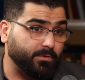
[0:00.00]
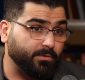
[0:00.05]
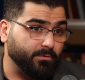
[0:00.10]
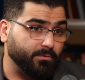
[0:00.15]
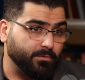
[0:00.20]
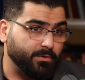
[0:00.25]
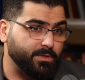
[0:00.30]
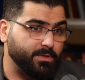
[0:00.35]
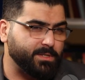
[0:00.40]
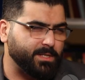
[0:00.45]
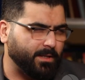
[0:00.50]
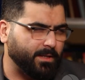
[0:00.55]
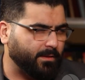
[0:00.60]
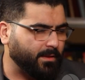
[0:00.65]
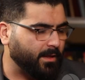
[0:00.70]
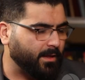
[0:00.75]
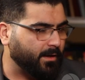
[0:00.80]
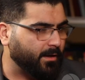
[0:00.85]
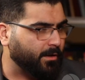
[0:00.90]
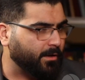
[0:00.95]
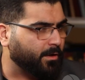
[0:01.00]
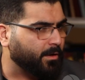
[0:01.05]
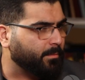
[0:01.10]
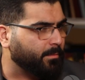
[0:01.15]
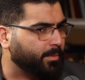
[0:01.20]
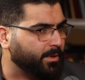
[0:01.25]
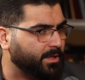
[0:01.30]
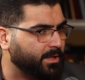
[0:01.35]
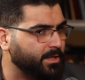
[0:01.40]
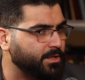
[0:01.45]
tune, you said that it
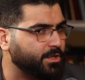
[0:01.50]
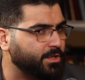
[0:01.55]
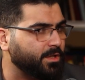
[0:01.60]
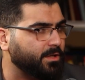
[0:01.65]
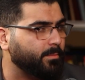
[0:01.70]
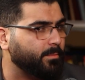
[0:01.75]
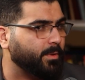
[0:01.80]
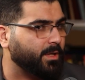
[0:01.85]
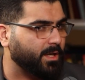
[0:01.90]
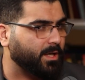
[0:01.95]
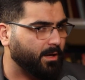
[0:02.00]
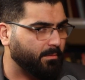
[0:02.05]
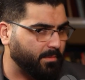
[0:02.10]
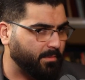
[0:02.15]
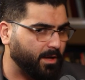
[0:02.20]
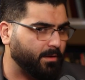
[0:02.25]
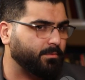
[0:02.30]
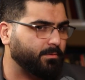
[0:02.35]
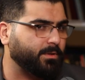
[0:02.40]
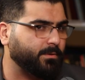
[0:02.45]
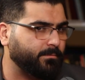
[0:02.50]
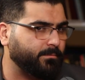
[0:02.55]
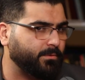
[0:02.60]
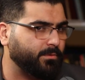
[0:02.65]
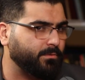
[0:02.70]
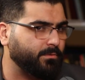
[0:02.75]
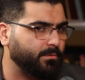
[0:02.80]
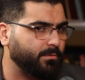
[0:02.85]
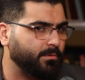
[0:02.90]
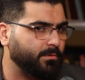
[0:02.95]
could potentially become out of
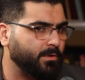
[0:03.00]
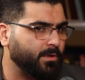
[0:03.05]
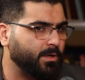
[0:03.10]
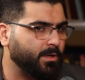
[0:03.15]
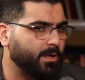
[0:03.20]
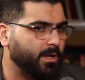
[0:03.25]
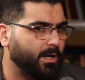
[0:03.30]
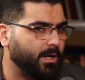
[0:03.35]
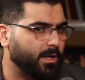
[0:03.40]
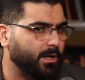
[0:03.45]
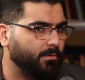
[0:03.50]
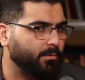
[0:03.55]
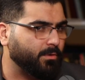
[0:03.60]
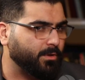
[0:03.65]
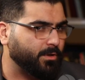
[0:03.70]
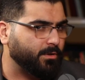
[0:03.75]
tune when